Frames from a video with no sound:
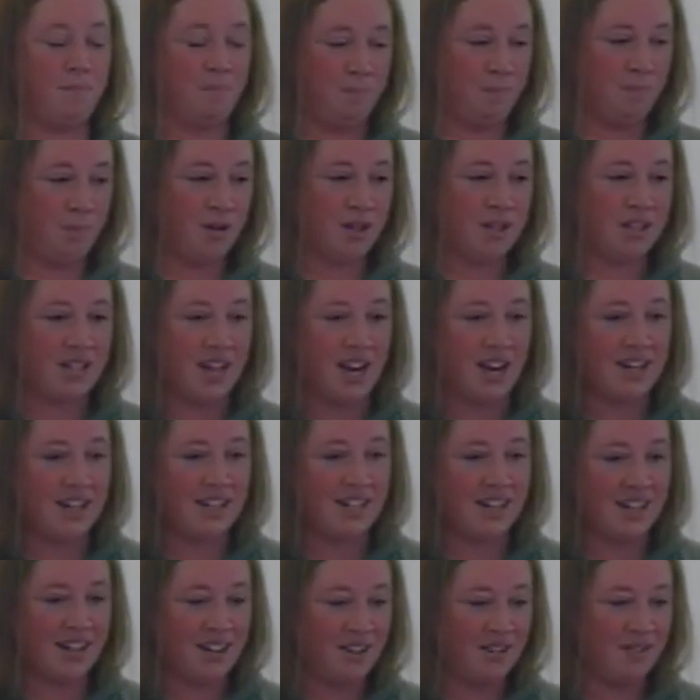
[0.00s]

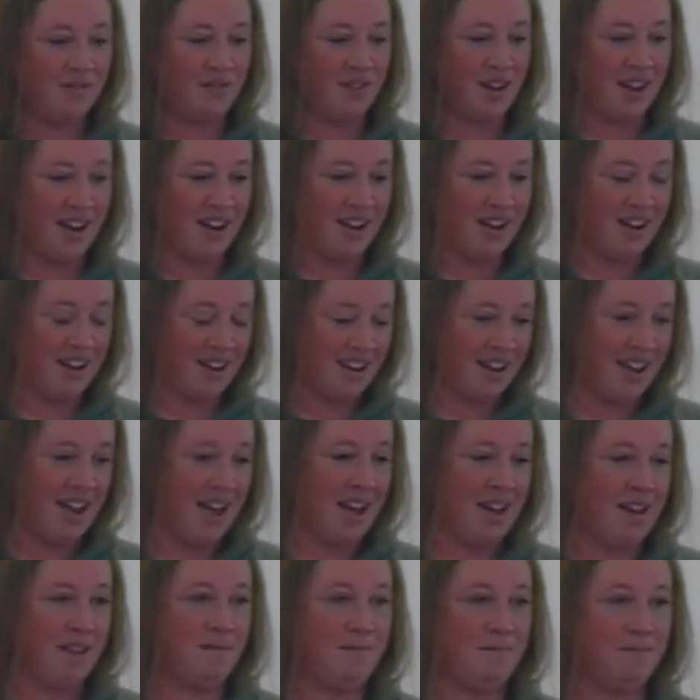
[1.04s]
productive
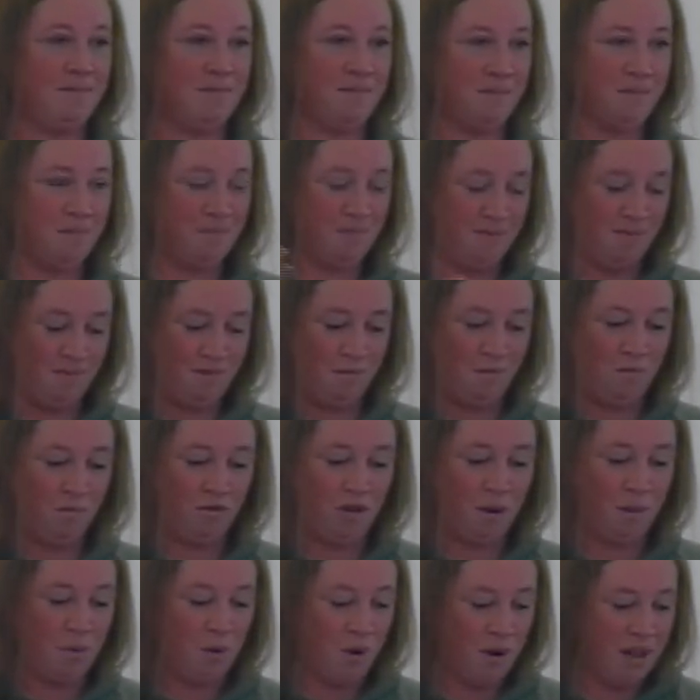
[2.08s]
um,
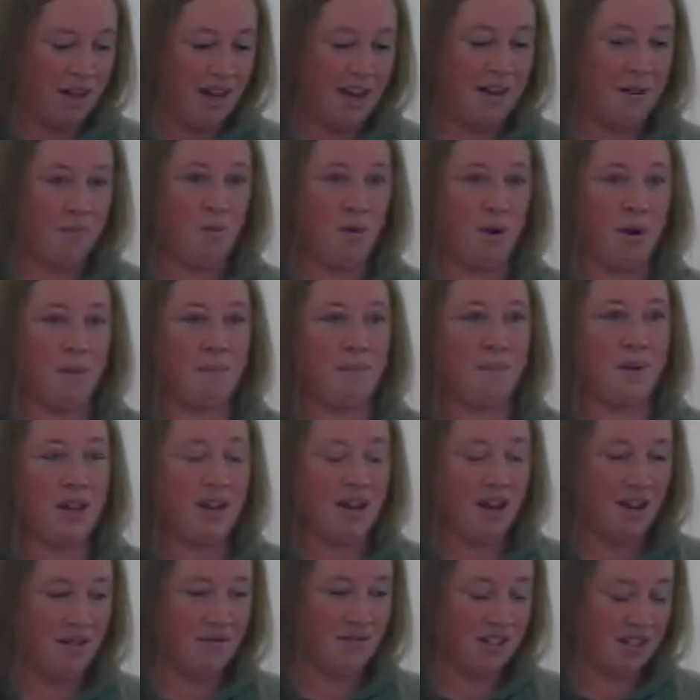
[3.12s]
from point A to point B
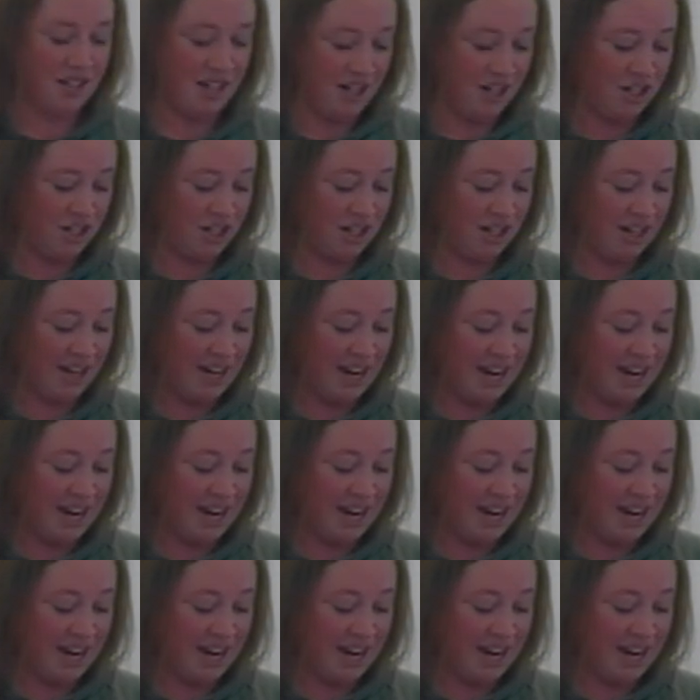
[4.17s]
conversation.